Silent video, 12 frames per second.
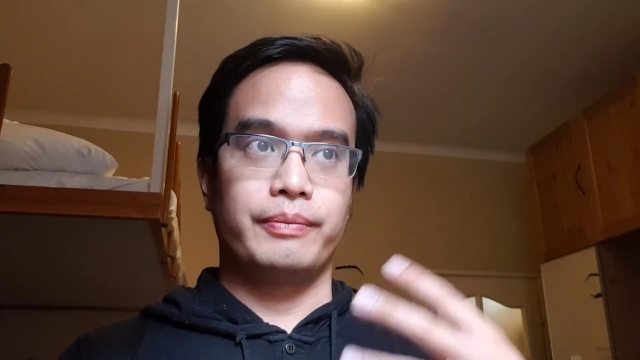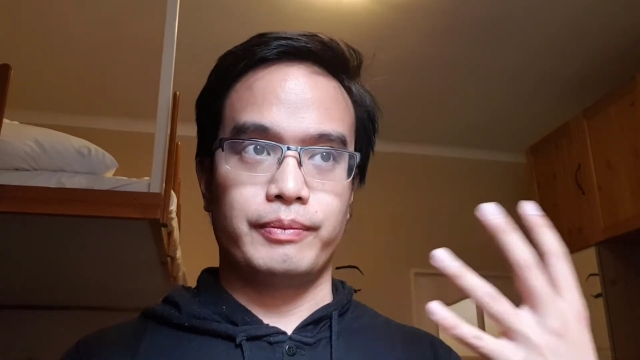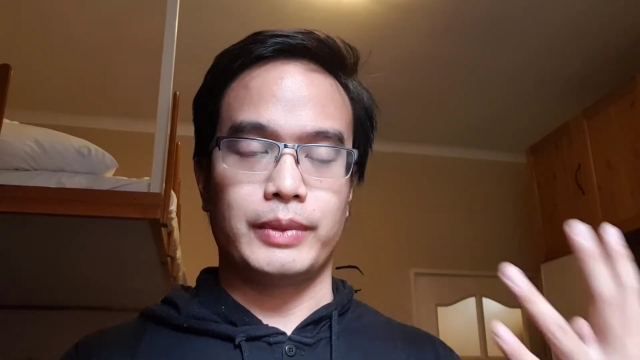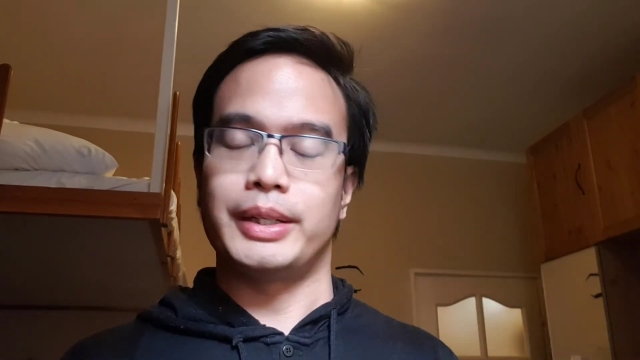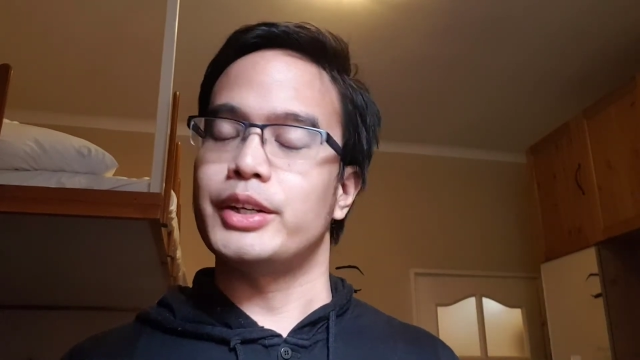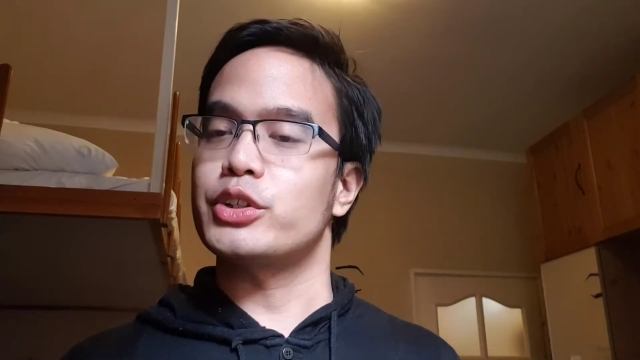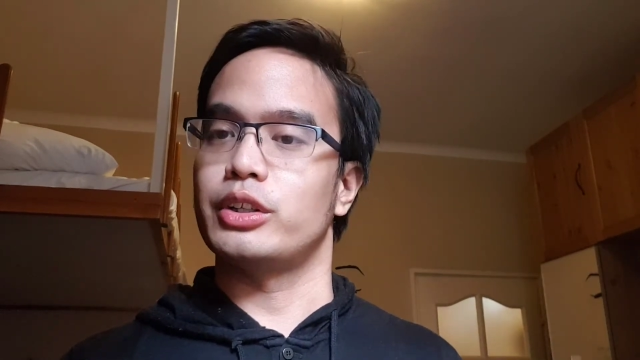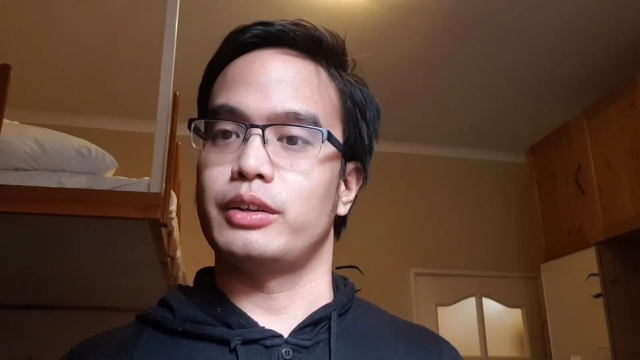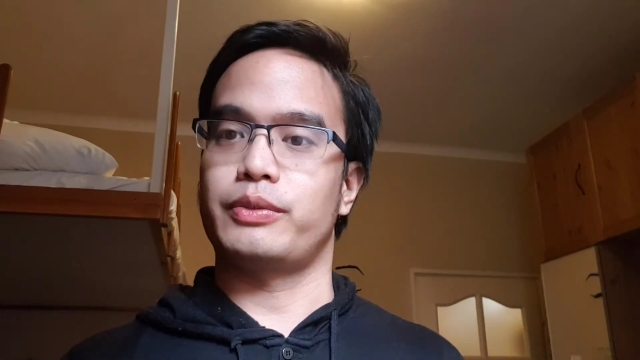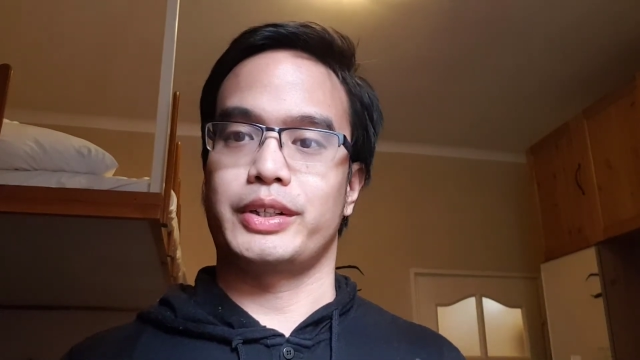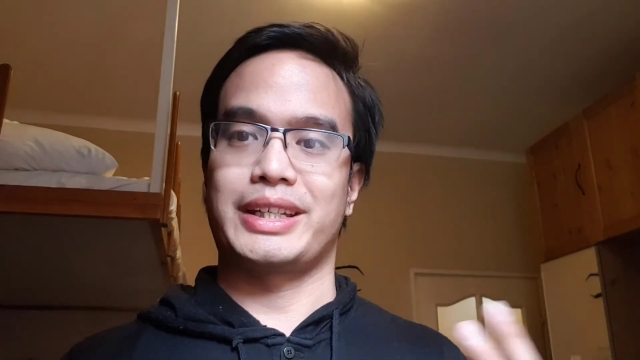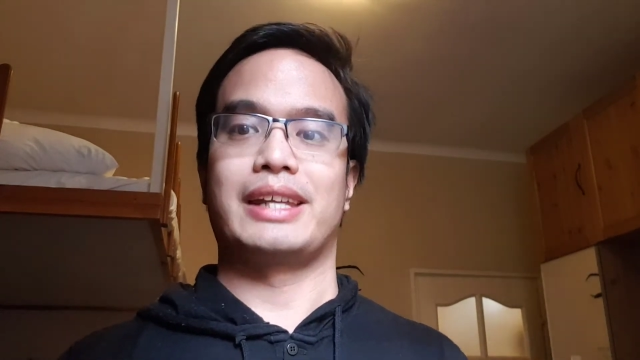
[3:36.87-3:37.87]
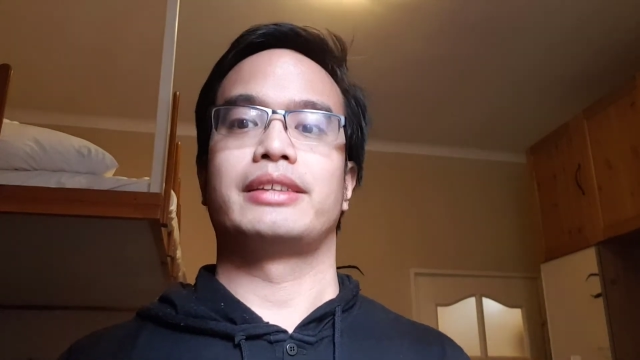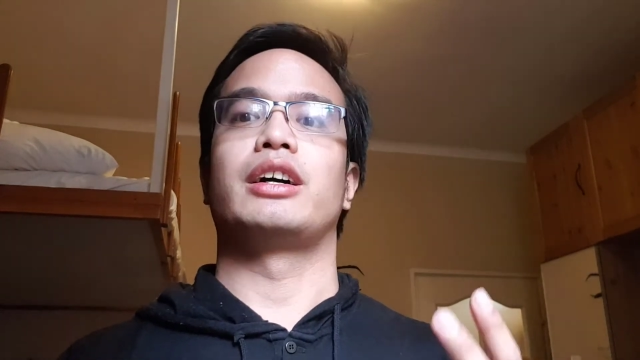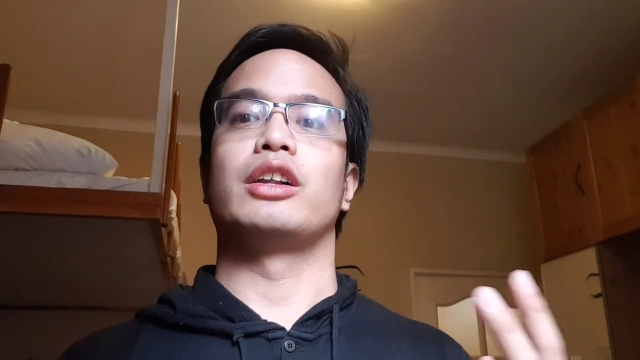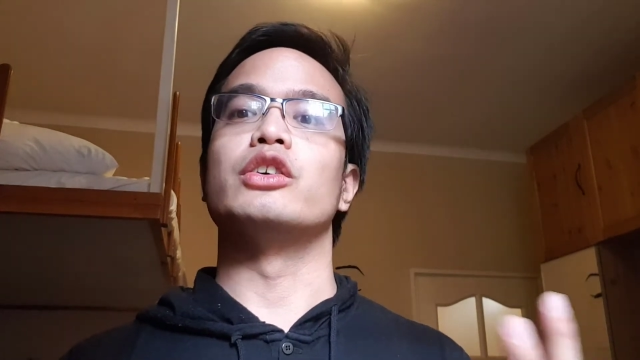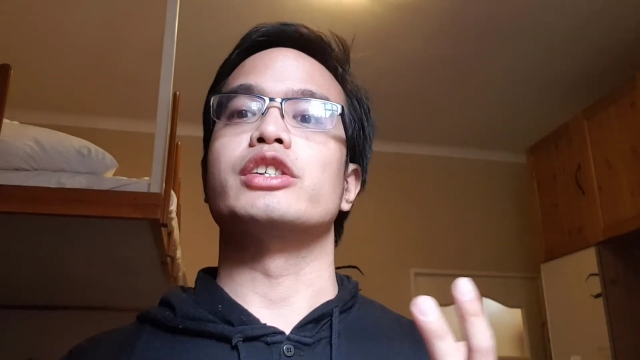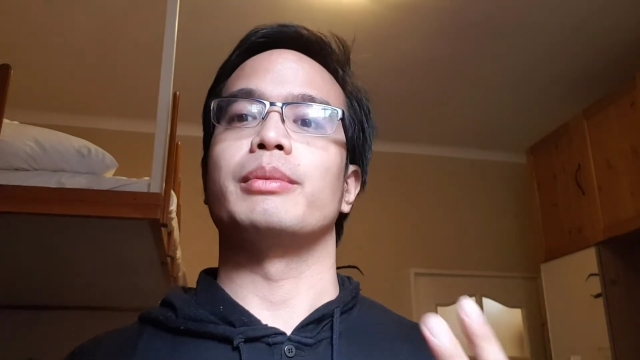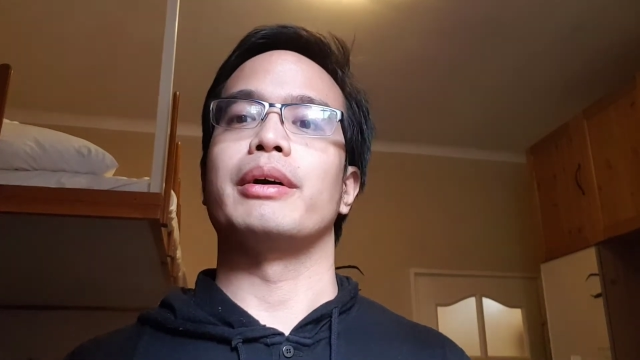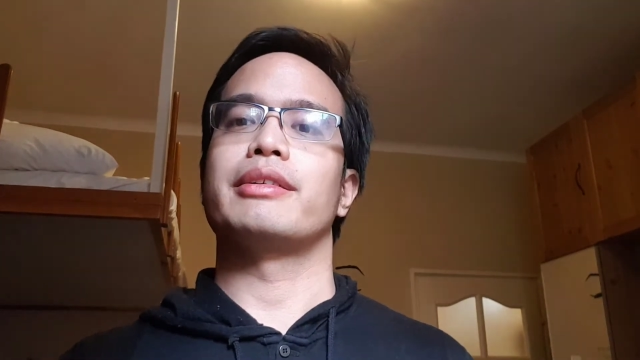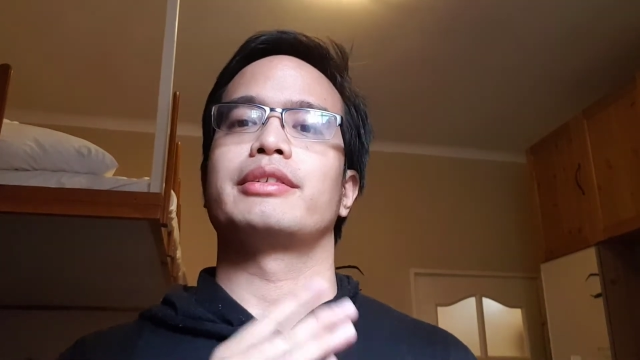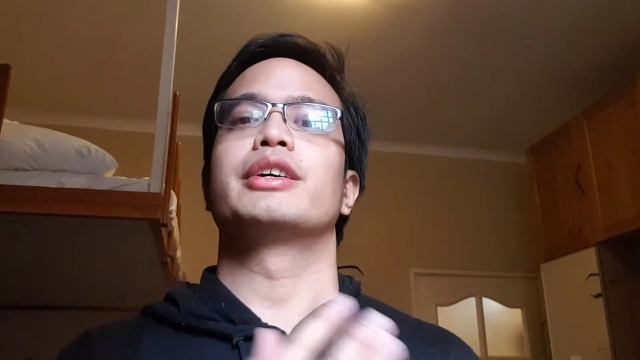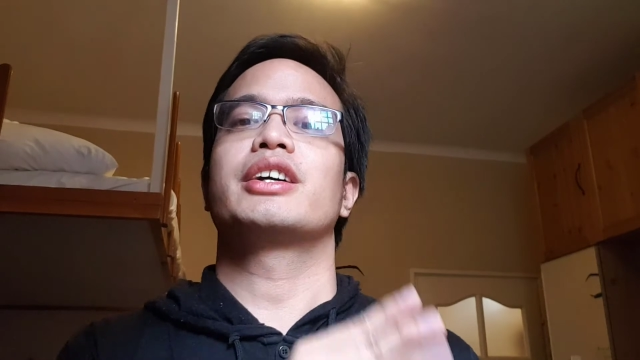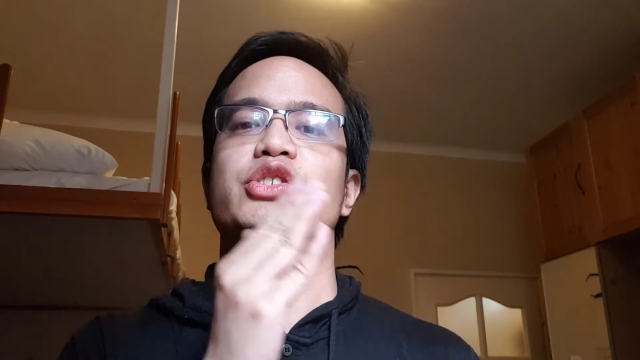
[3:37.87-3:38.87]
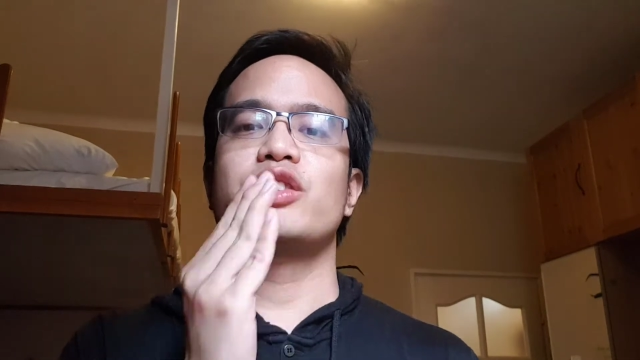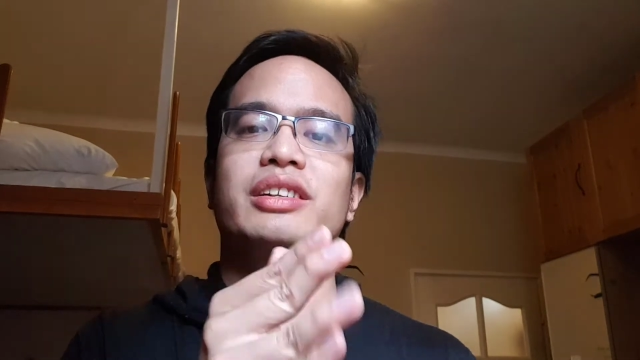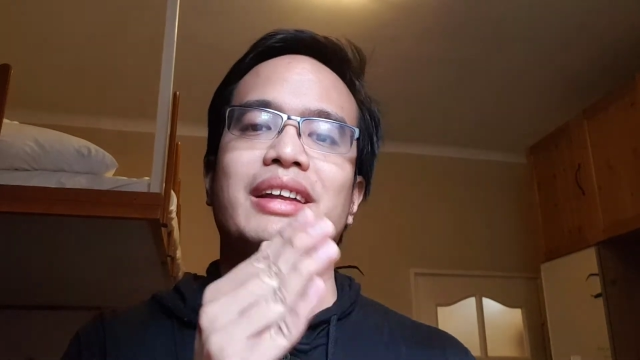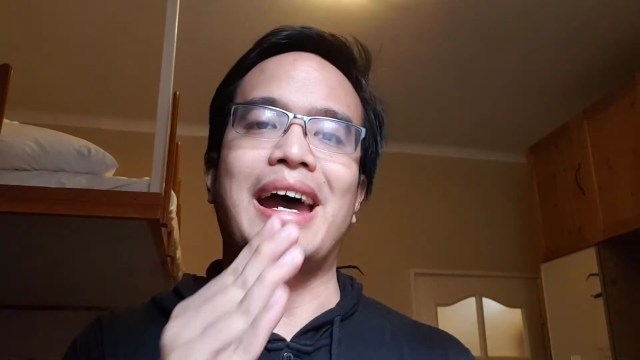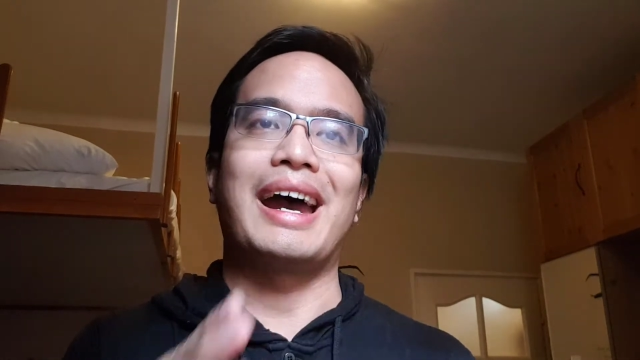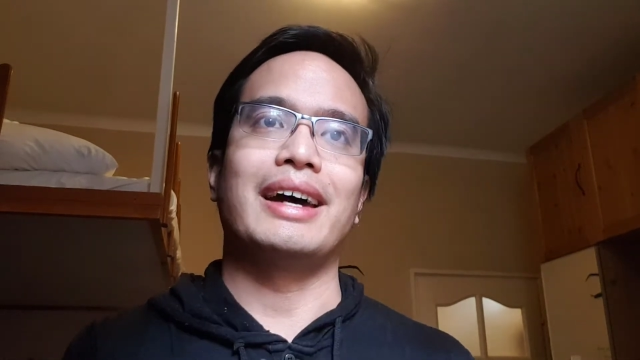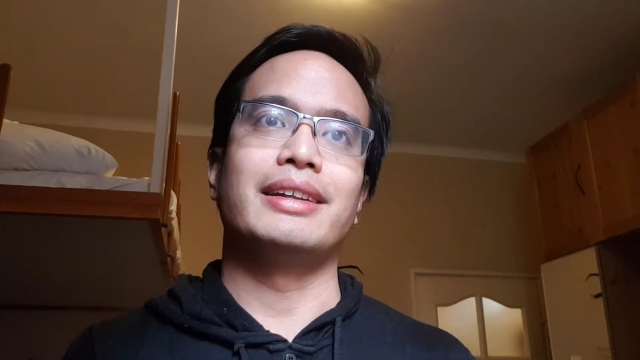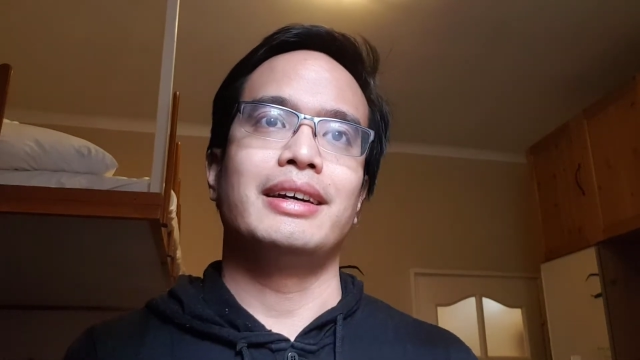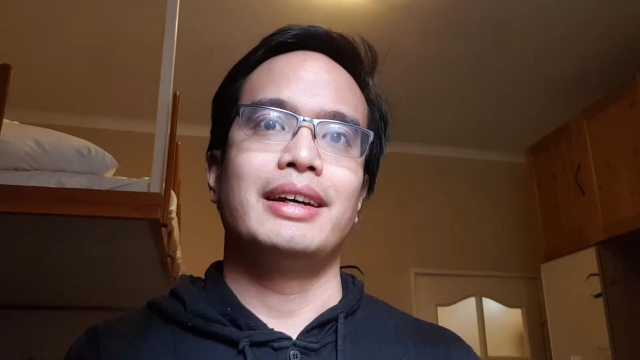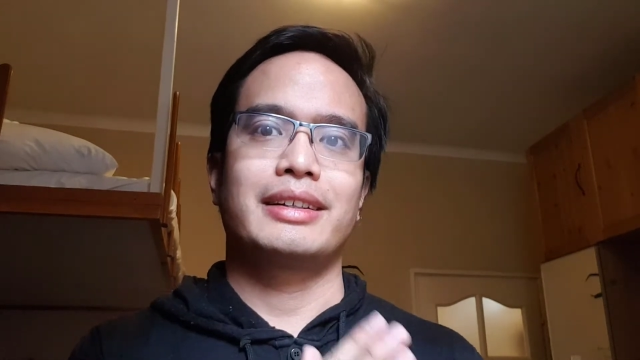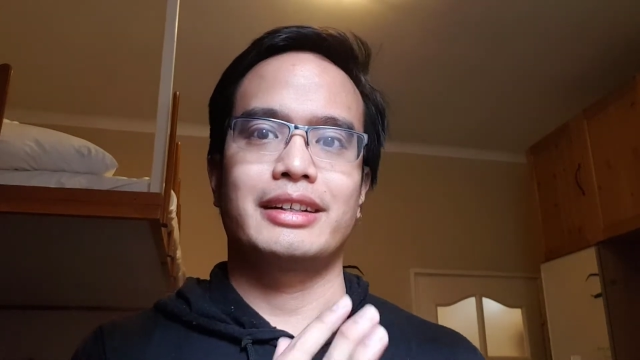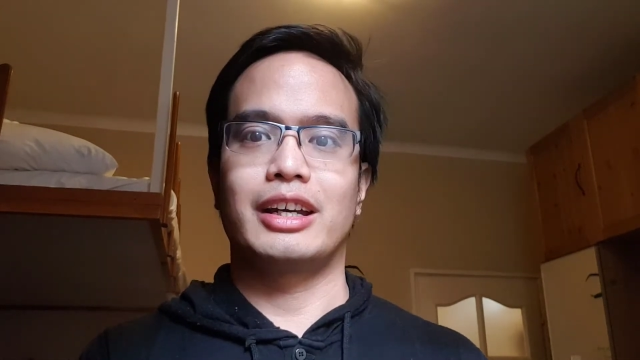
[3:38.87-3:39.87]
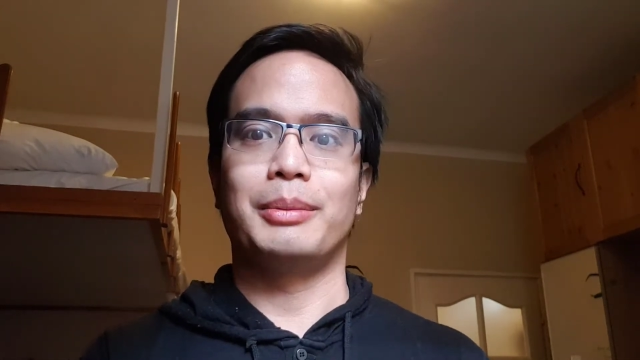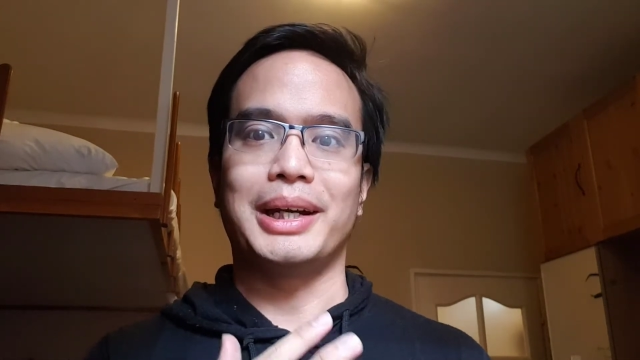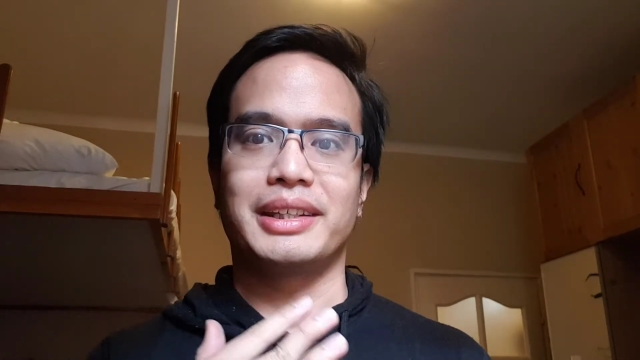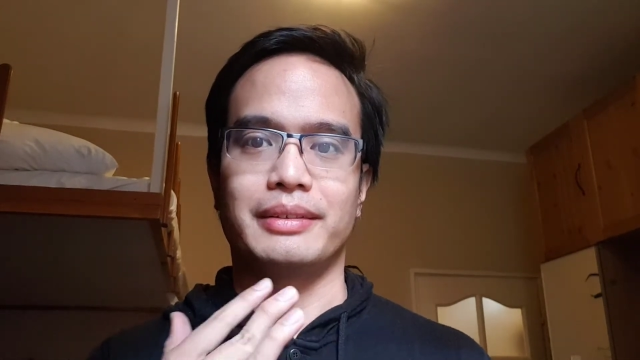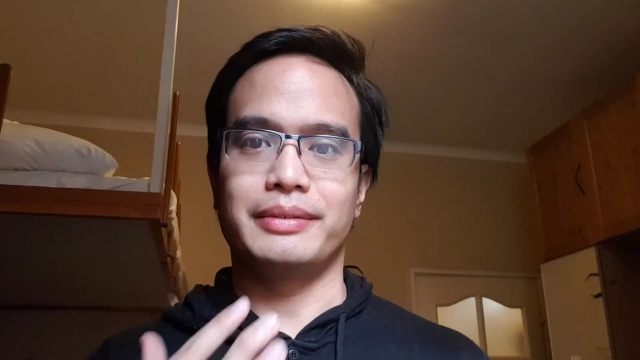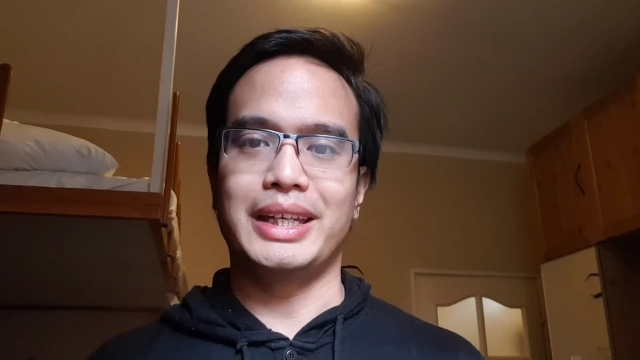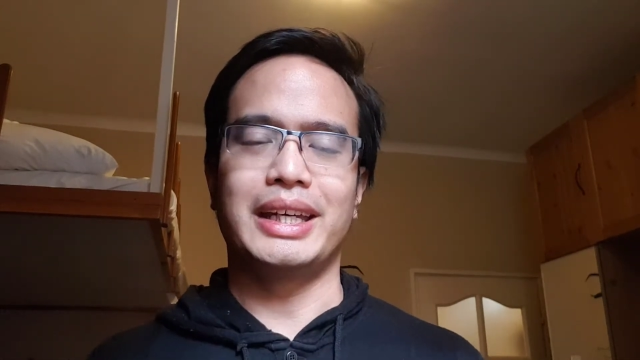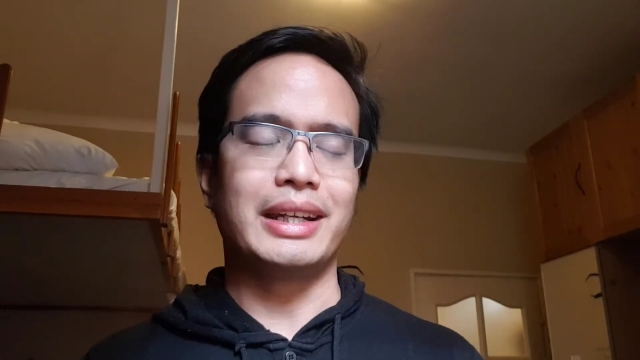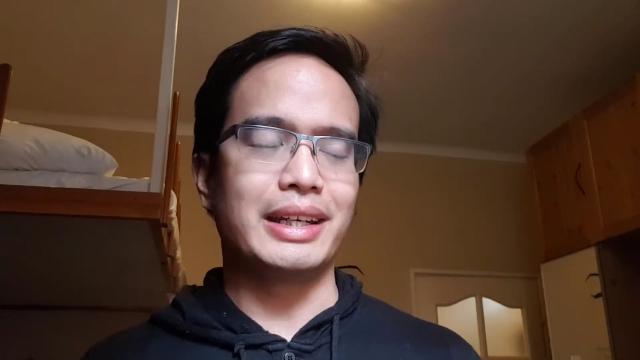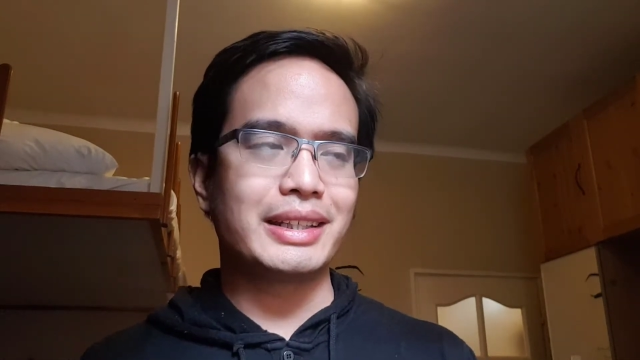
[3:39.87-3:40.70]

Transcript: additional for $10 a month. So you can just add gigabytes of data.